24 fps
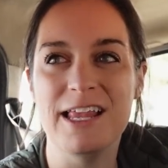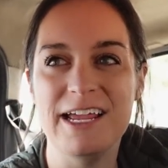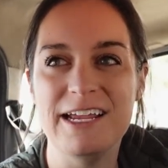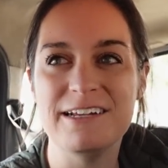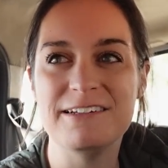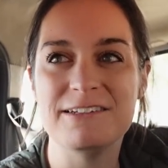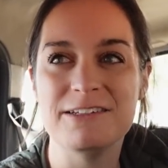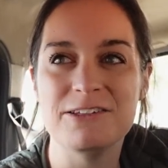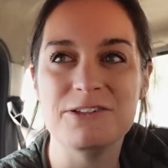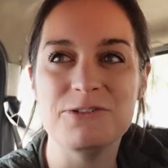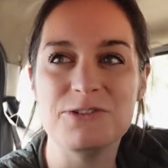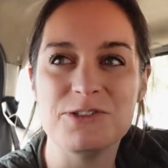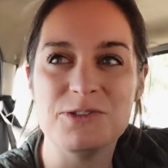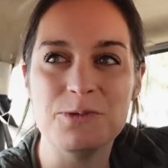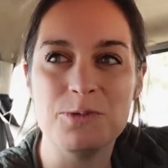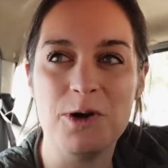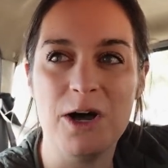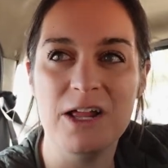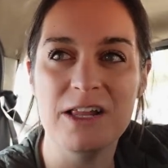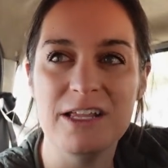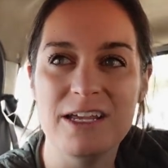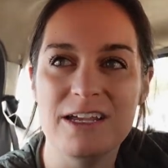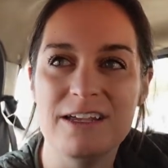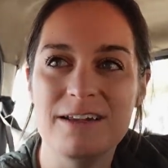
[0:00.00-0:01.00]
like to lose a
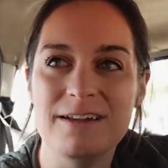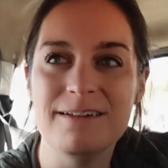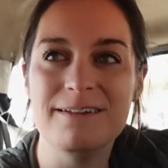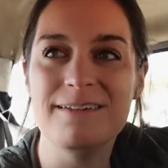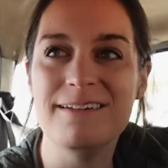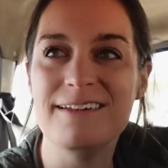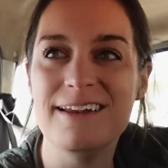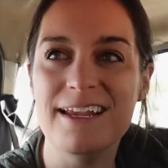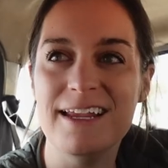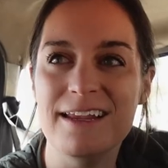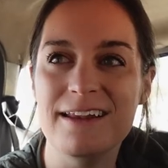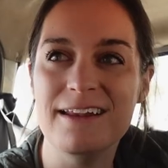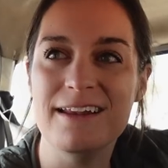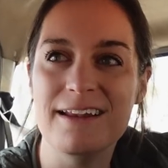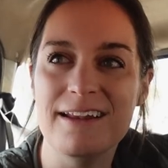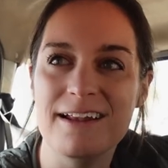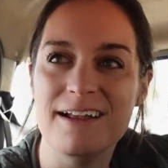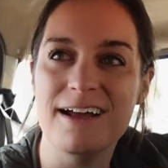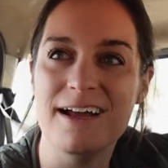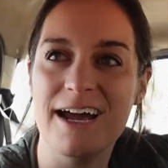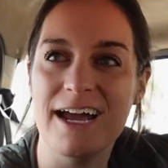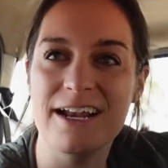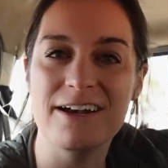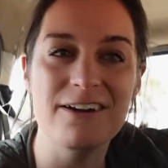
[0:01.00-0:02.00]
wallet,
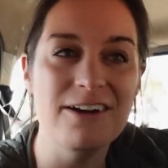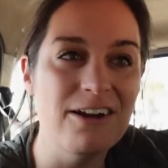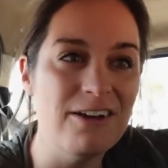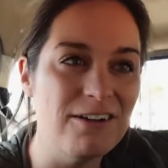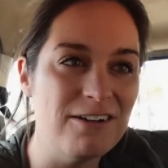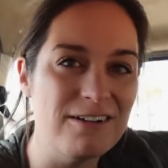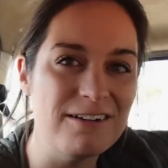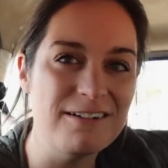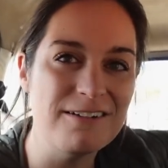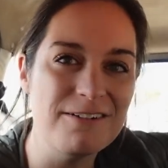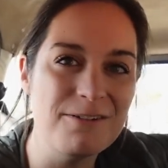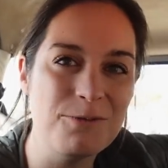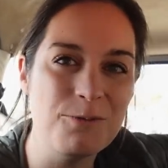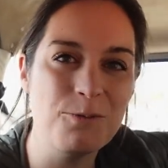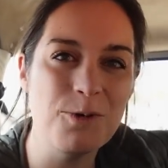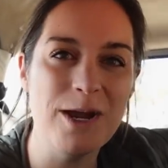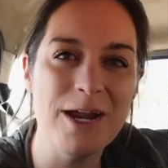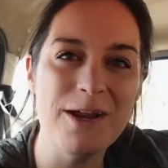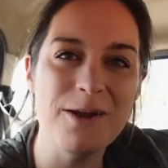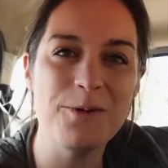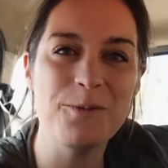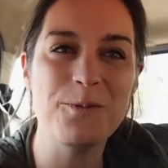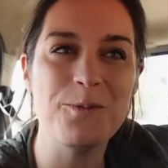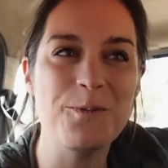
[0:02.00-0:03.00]
I don't know
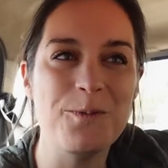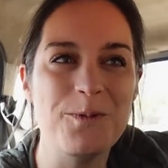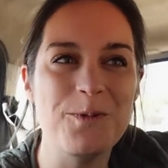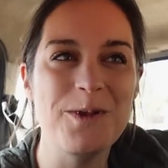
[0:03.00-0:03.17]
where.